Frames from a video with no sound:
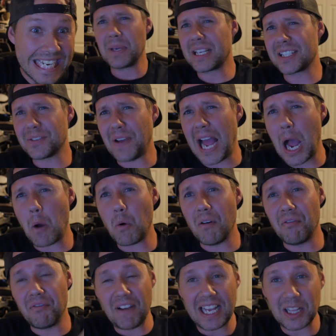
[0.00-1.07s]
Because of how
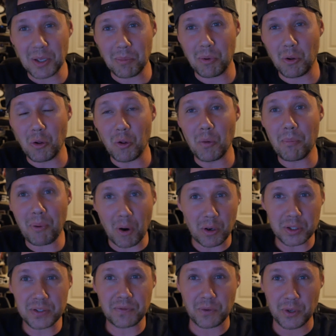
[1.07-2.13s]
available
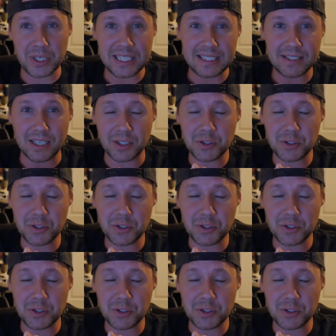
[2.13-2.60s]
parts for a Nissan